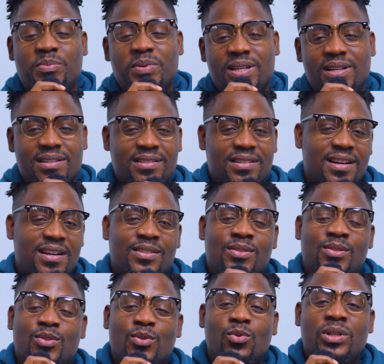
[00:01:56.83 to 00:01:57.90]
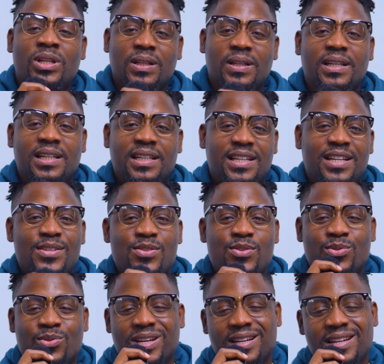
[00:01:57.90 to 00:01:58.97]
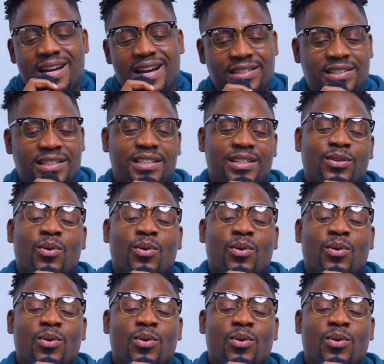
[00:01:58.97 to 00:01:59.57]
speakers are so clear, you can actually